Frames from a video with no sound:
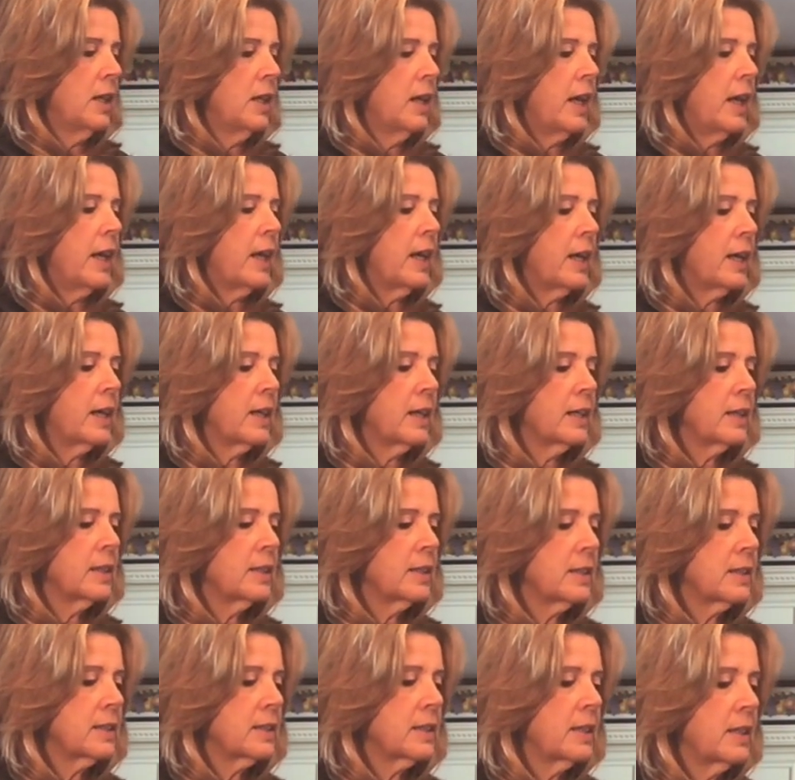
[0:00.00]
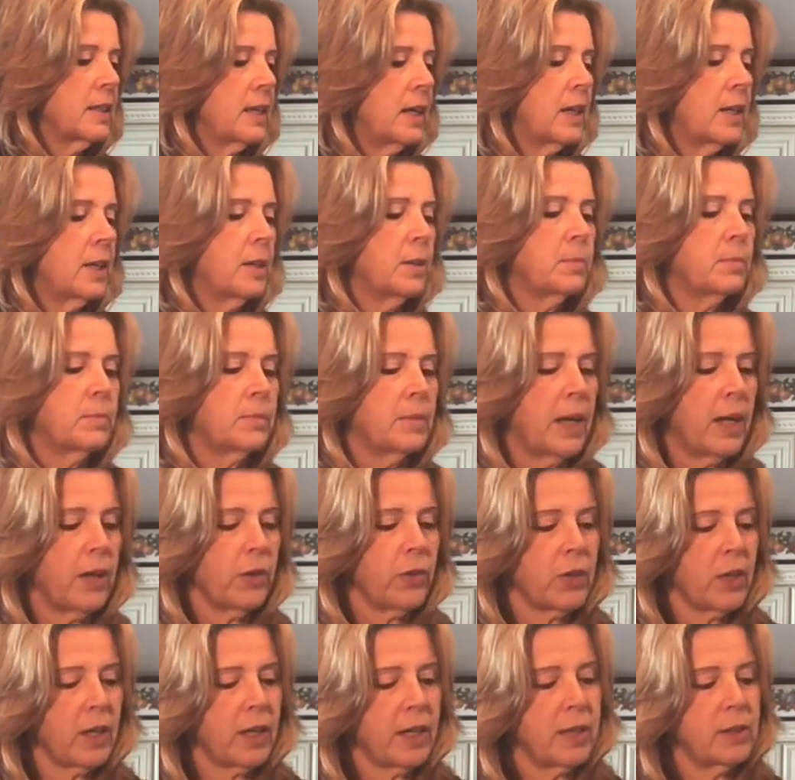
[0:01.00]
And I
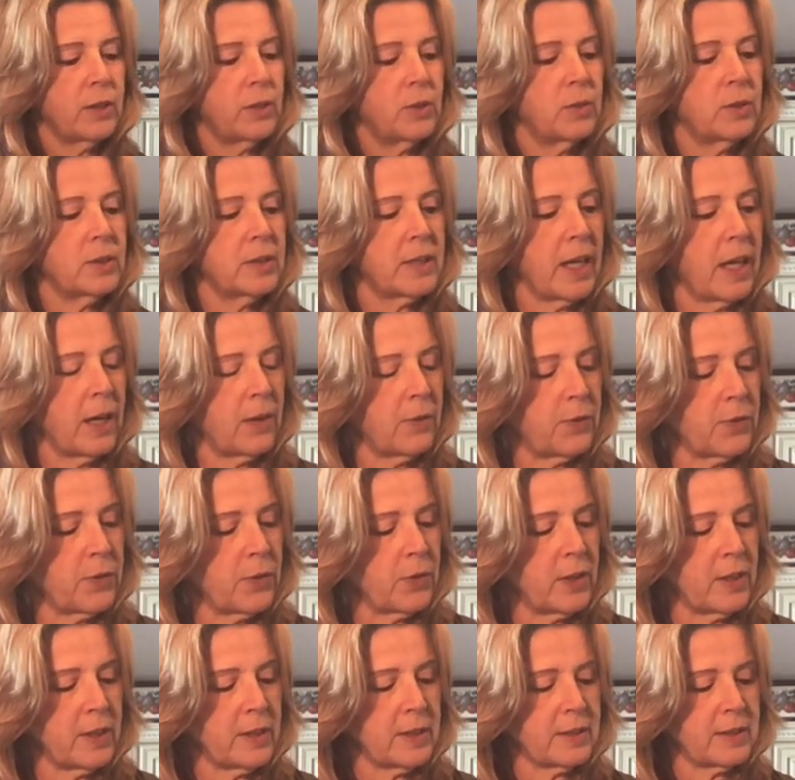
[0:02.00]
thought I'd use that for this.